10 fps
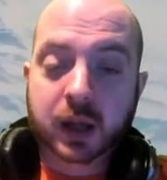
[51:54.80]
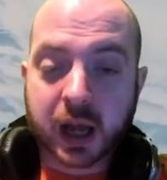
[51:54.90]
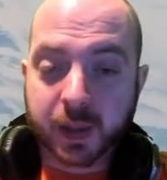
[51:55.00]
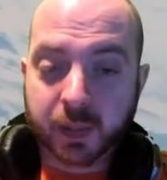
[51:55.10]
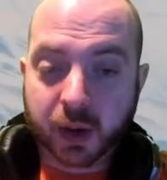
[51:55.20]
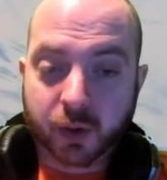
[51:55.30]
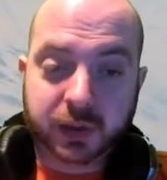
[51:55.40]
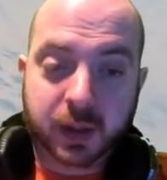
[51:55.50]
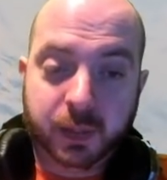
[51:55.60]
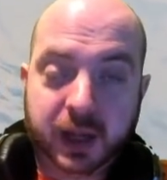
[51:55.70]
and
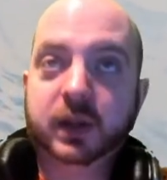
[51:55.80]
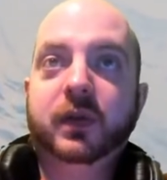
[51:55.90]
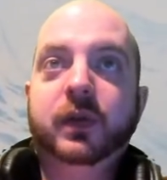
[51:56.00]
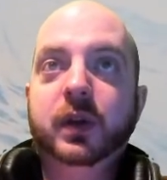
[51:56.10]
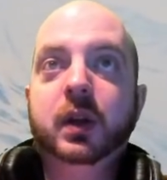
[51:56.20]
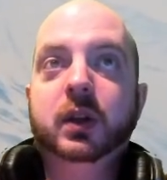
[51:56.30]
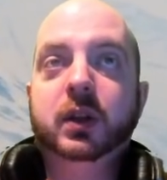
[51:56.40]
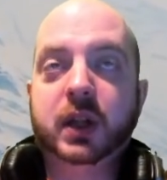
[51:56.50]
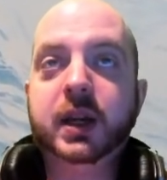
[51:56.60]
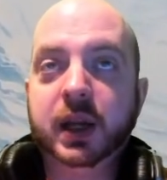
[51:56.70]
obviously because of
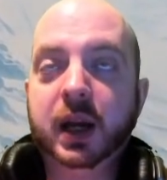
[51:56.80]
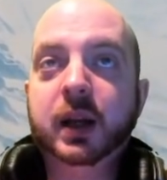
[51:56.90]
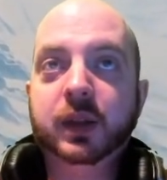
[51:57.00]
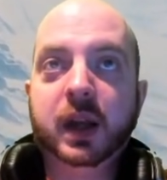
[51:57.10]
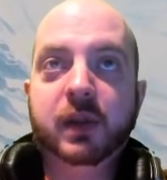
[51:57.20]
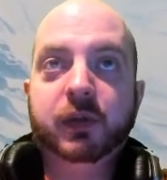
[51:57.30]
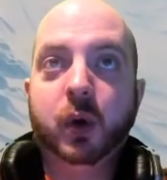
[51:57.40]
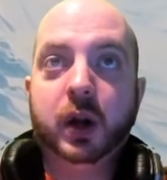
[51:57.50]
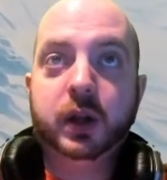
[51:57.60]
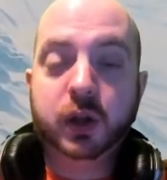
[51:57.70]
Stadia, they've
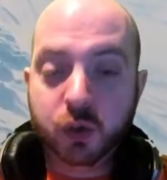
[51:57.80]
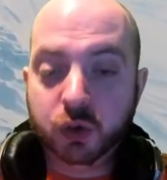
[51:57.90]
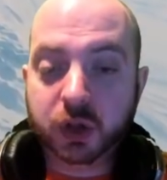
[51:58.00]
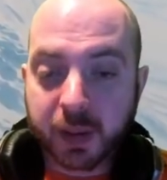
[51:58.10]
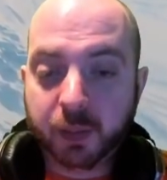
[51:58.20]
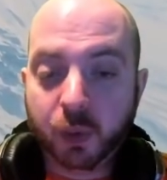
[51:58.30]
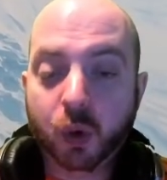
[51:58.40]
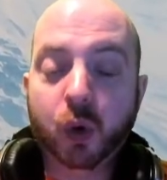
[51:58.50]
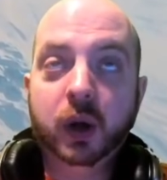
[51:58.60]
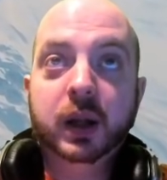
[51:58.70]
got a huge amount
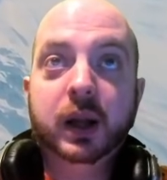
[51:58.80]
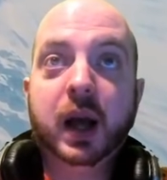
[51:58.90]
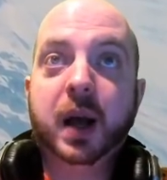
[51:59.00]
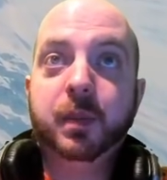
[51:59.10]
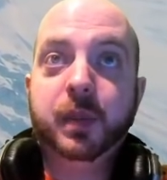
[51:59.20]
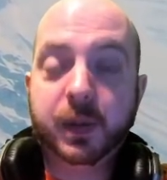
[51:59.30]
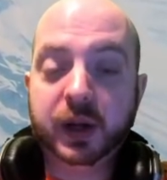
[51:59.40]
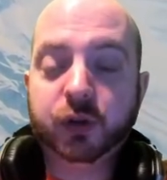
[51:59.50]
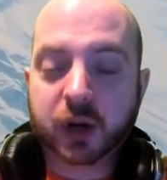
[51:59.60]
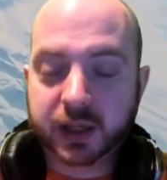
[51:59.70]
more people
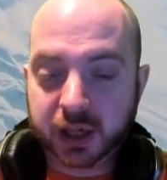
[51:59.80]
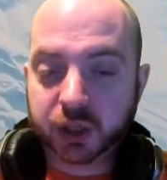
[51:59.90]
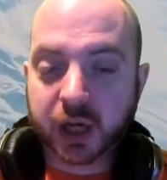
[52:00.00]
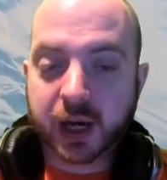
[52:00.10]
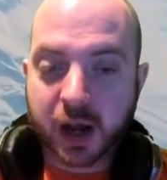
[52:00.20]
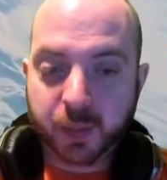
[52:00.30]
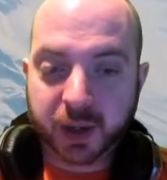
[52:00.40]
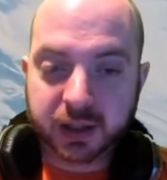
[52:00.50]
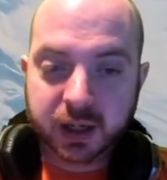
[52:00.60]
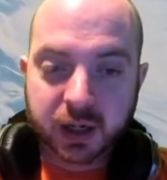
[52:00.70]
interested in Shadow now
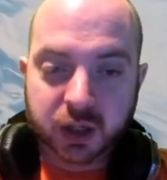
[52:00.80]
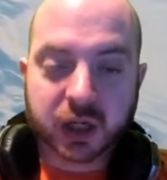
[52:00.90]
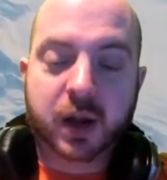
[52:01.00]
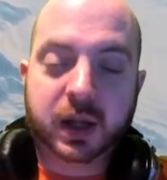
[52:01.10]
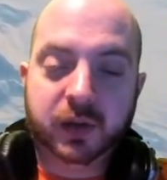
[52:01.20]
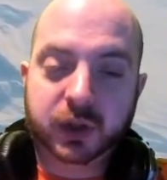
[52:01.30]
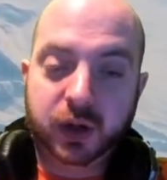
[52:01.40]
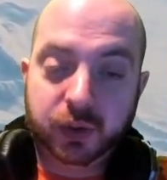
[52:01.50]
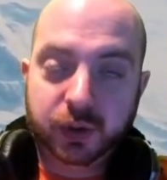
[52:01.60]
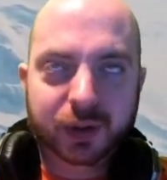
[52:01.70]
because Shadow gives you